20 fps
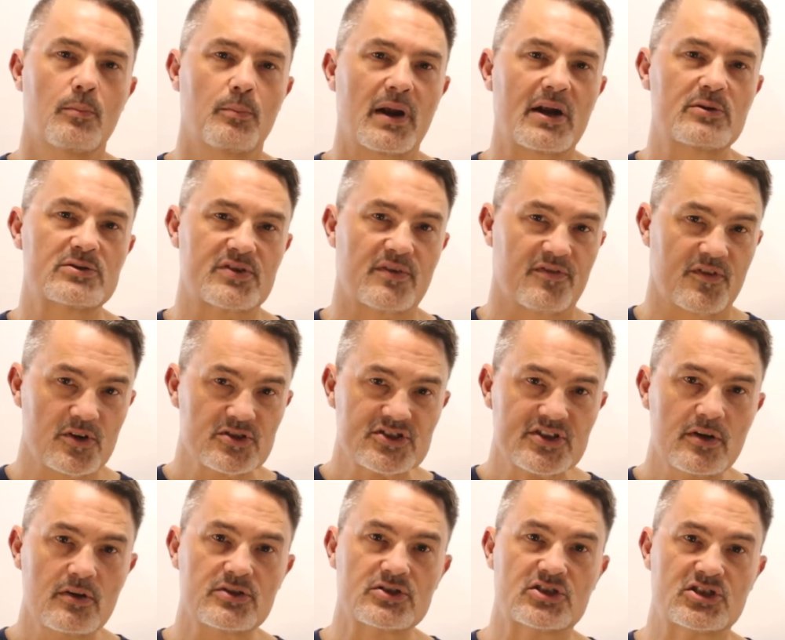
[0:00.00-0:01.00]
but who is a
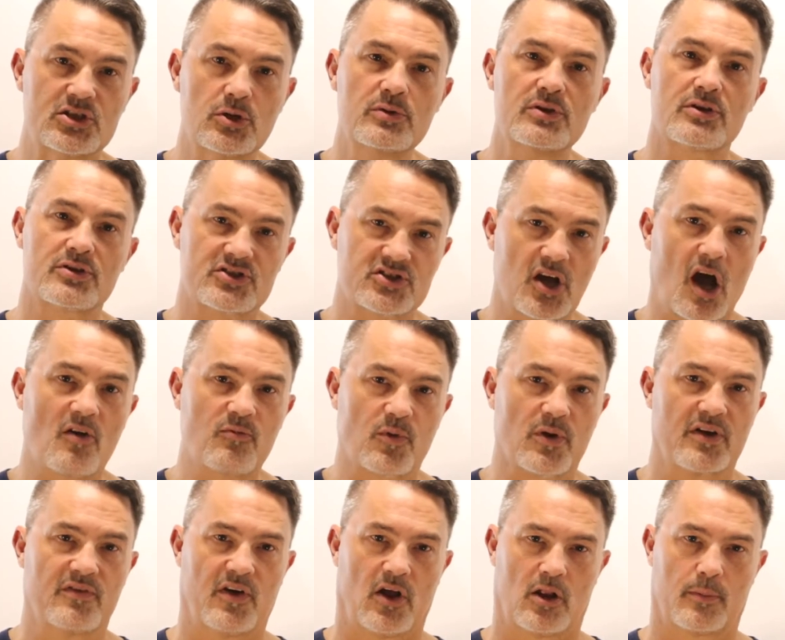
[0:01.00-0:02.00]
versatile junior
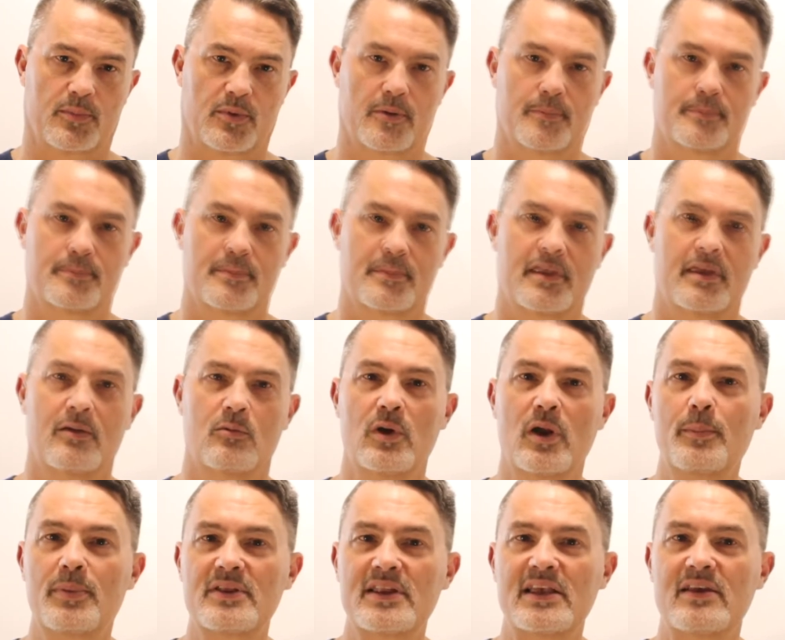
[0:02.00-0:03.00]
software developer. We
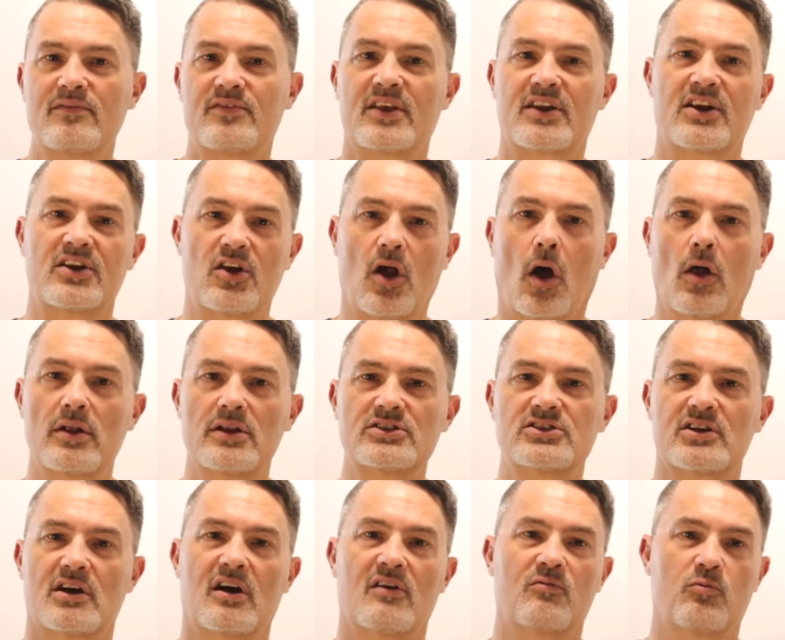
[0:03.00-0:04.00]
believe that a
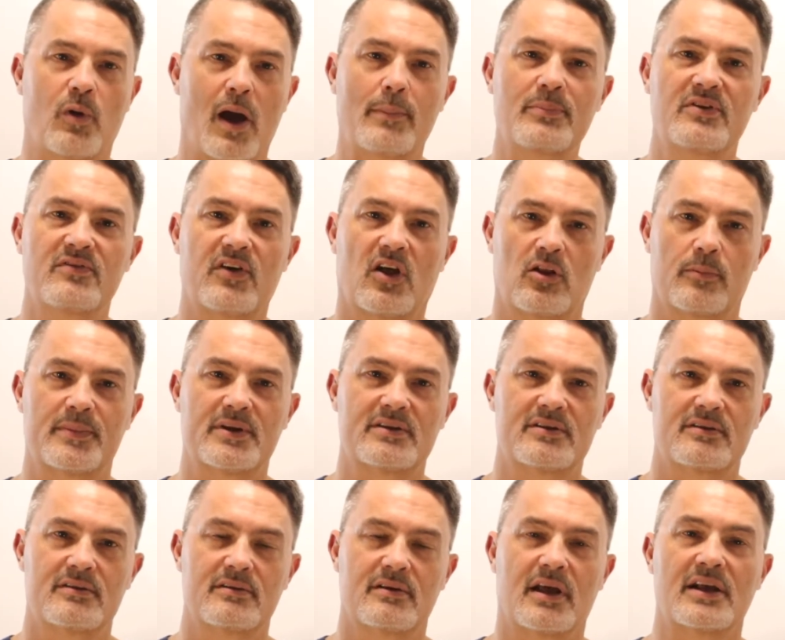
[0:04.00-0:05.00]
knowledge of web development
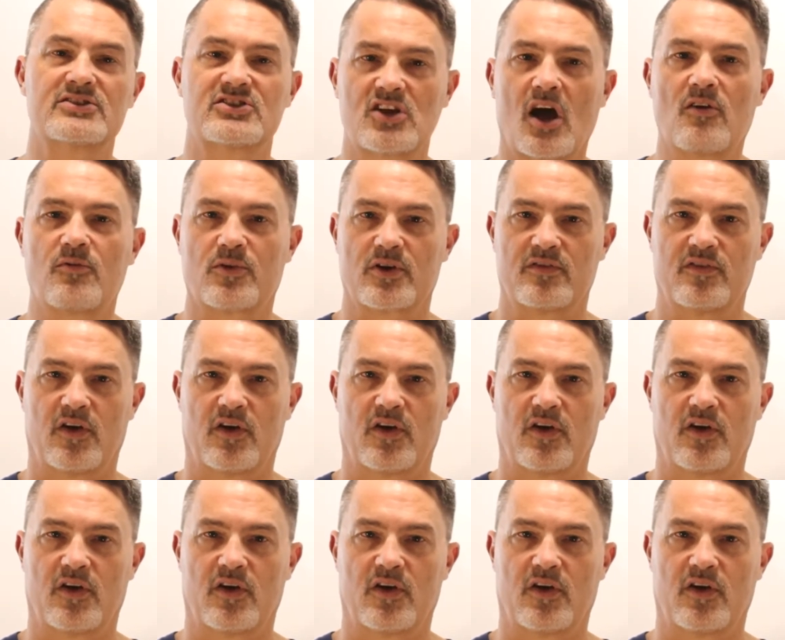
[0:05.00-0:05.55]
and software